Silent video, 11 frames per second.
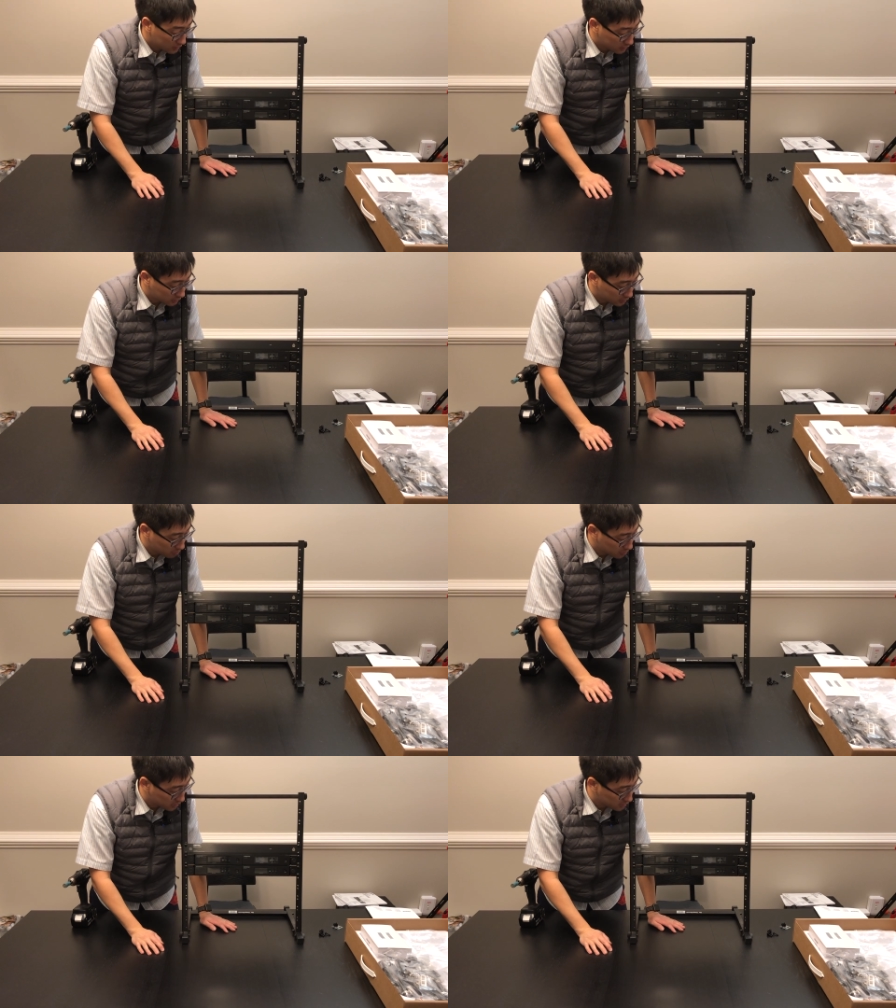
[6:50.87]

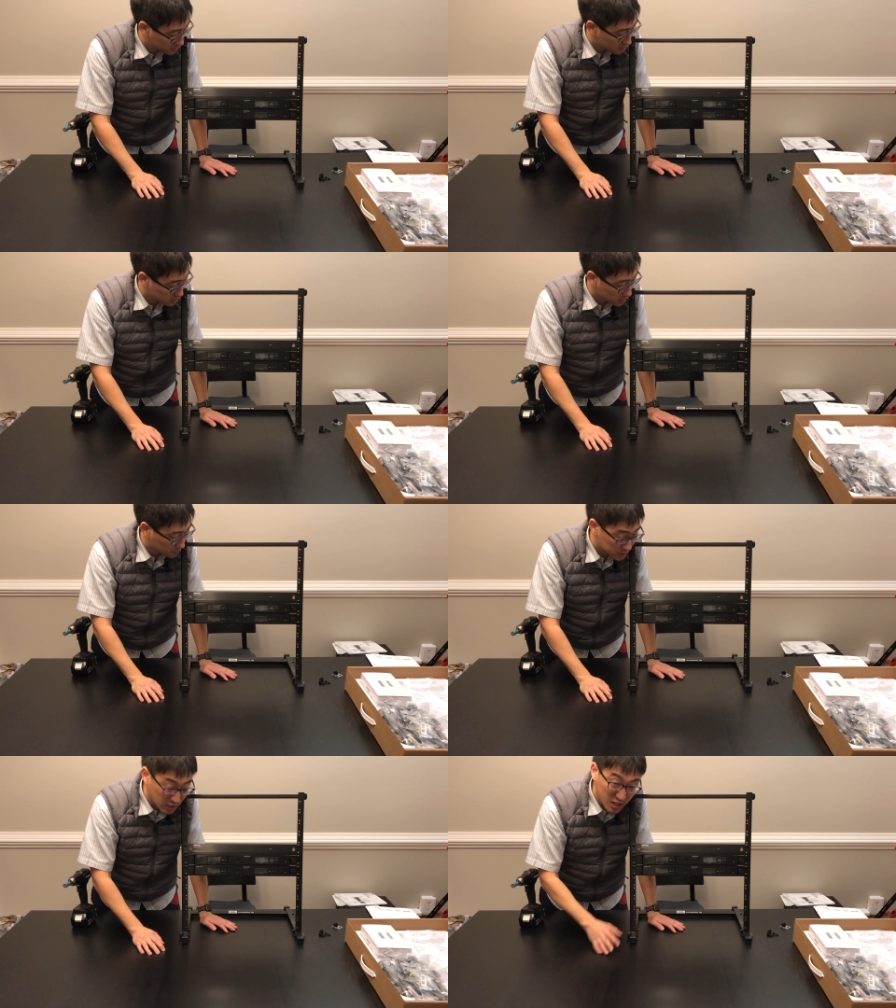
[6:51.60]
Um, but this is just
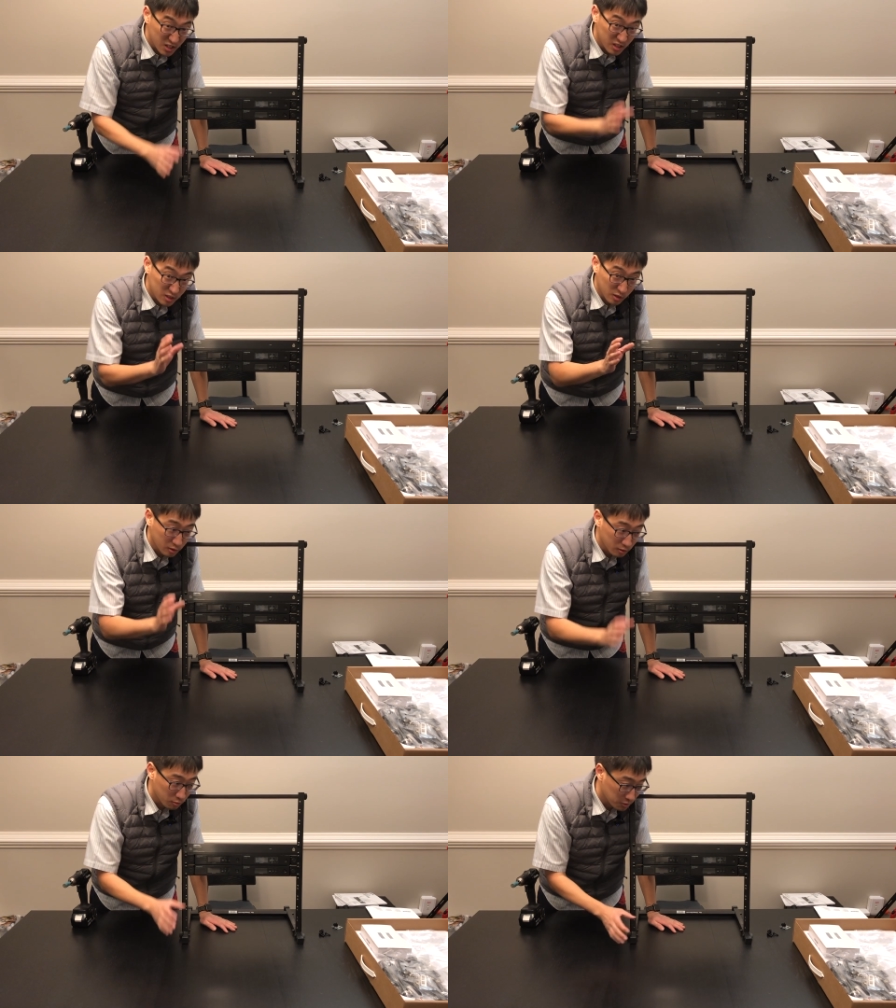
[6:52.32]
for staging,
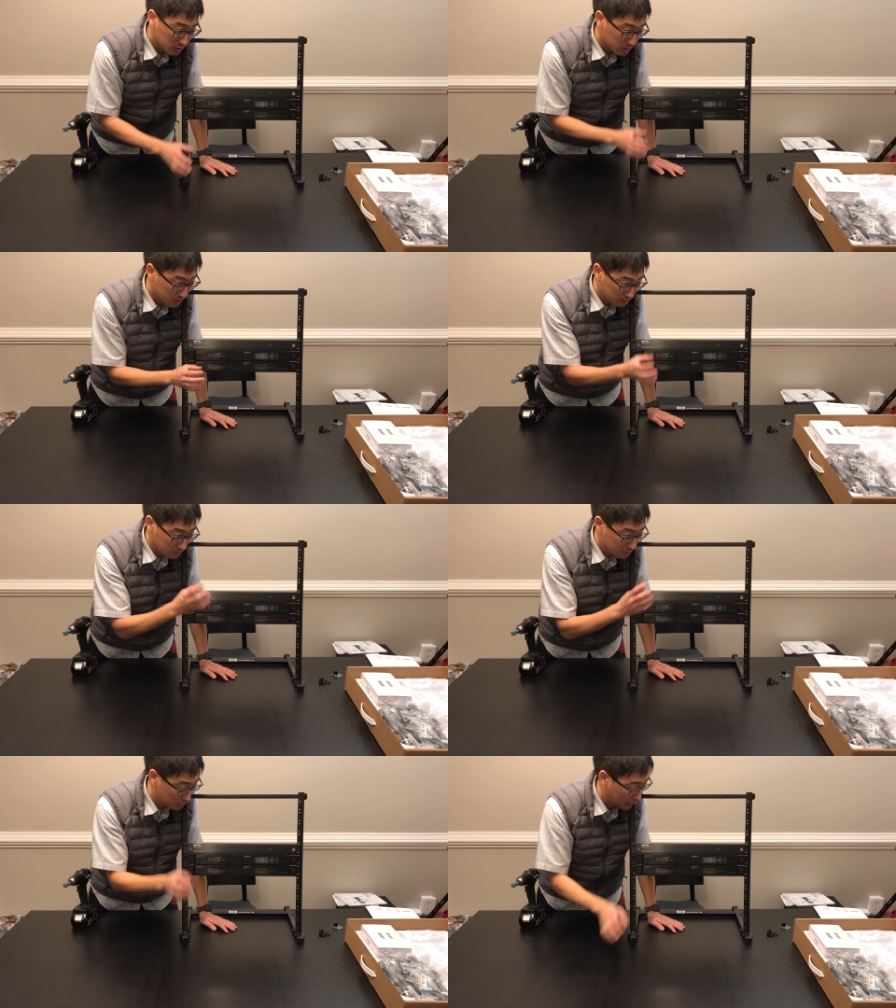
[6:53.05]
so we
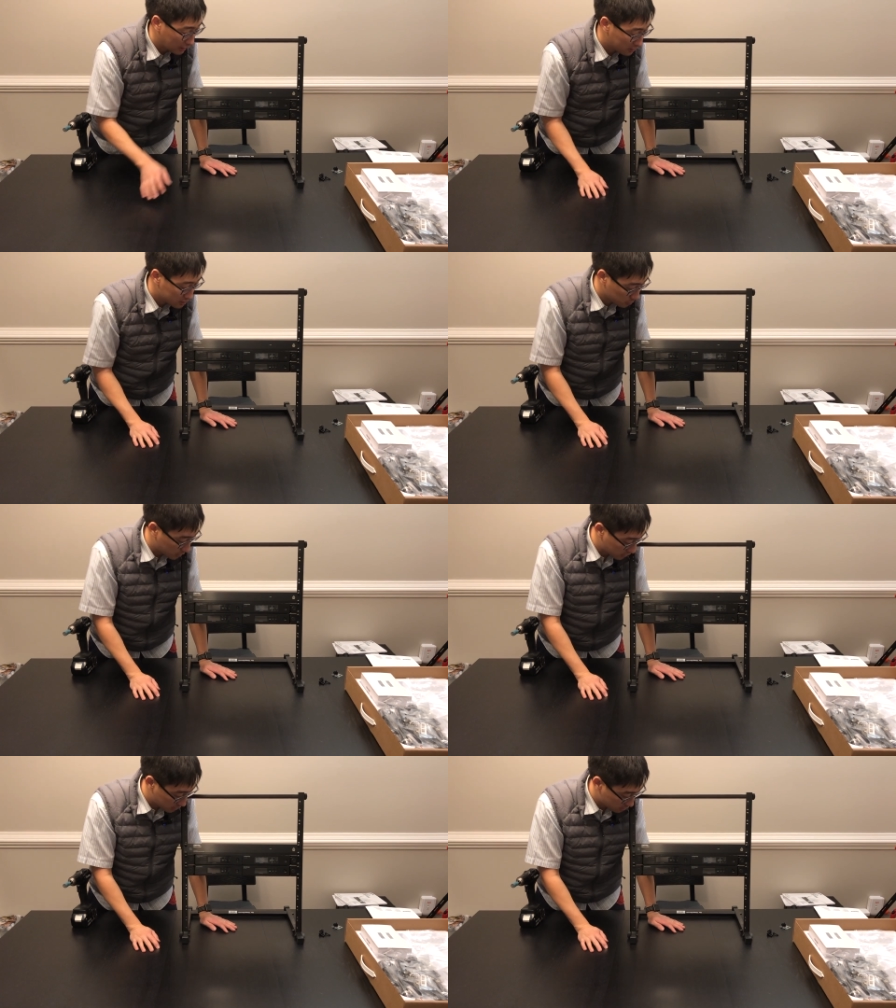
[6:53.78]
do a lot of this
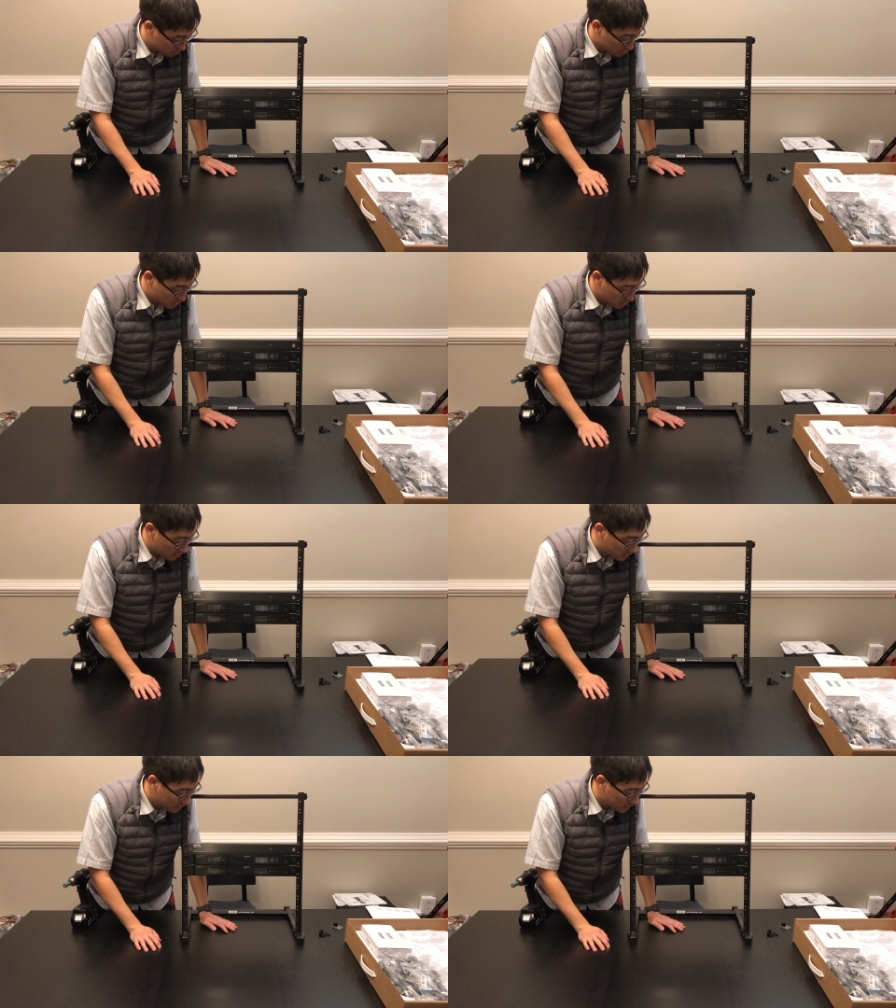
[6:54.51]
work here.
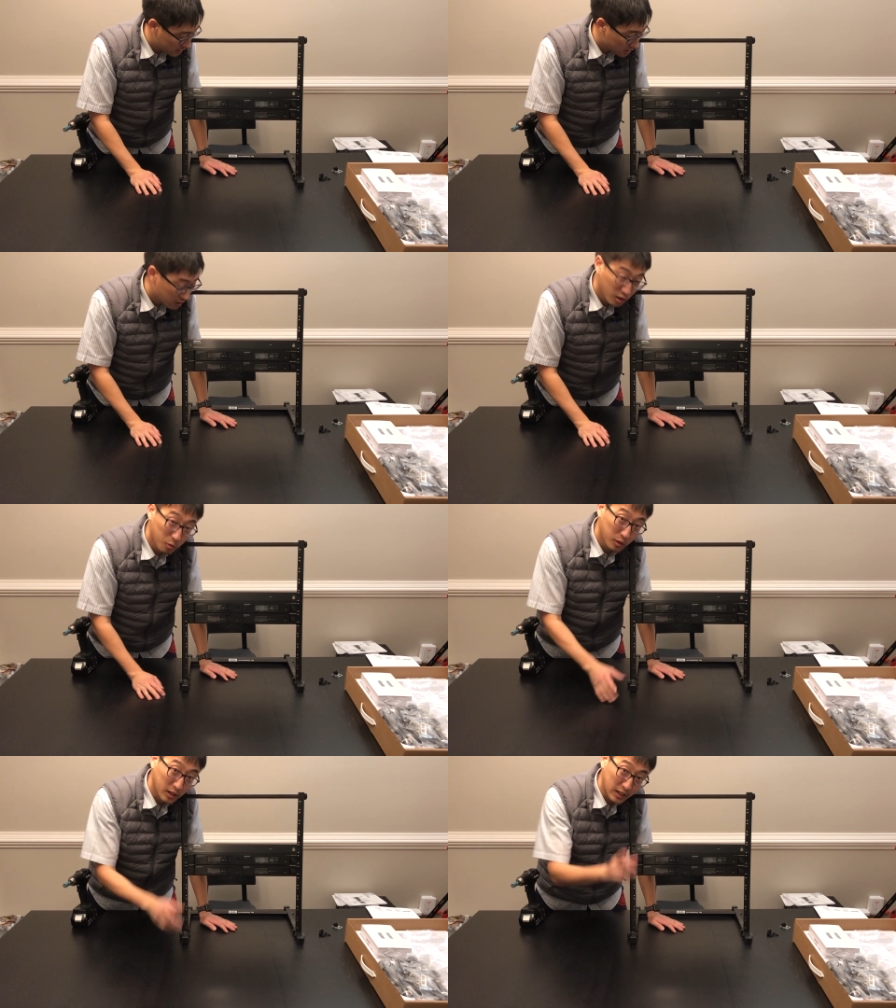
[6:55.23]
And then
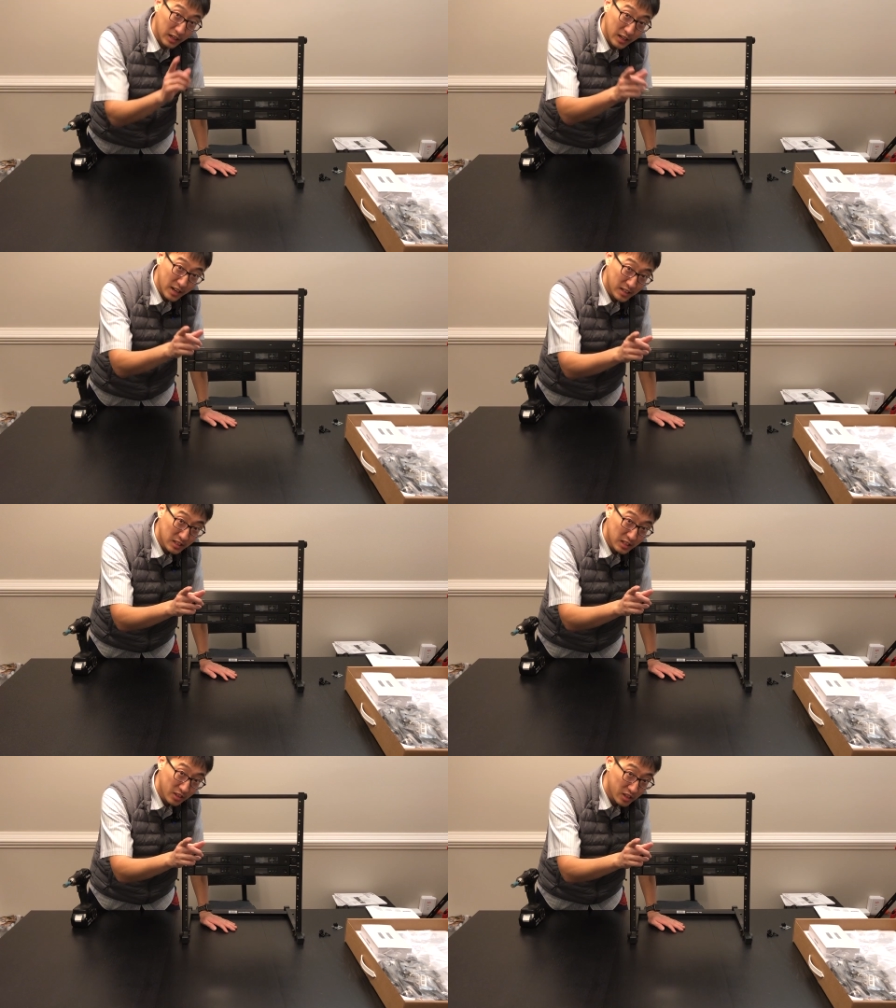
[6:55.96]
we're gonna
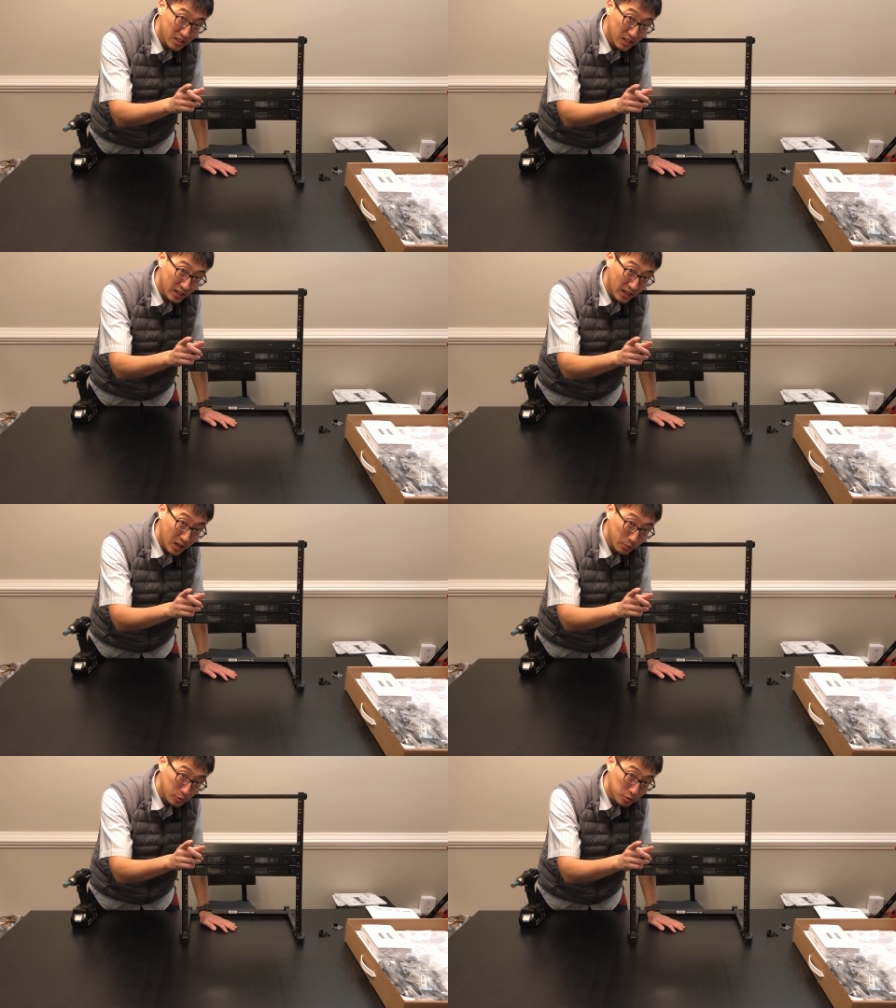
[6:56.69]
connect the antenna
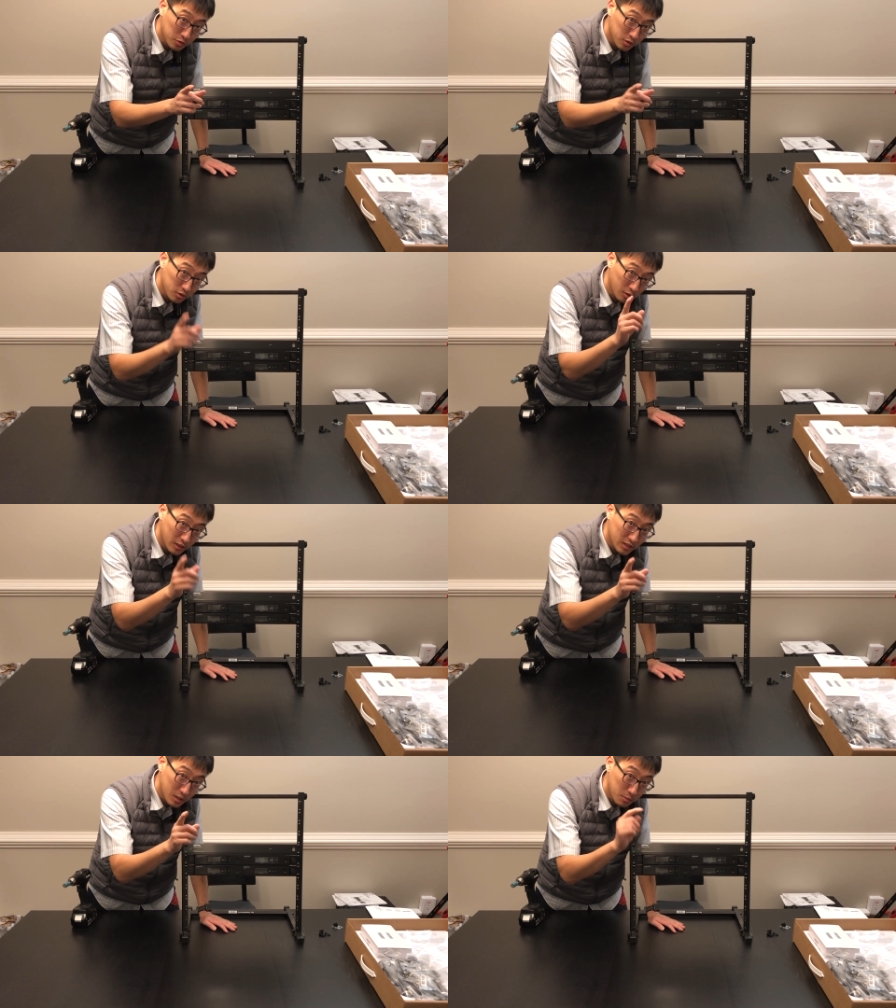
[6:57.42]
cables. So
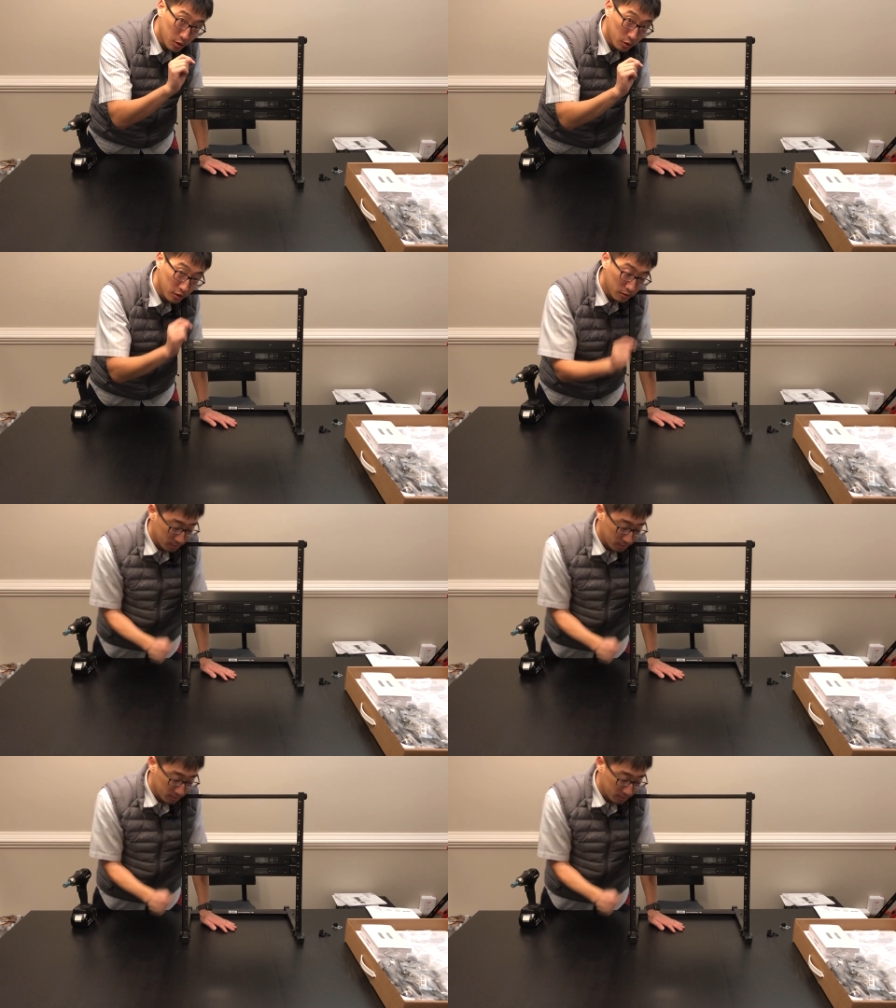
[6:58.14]
let's keep going.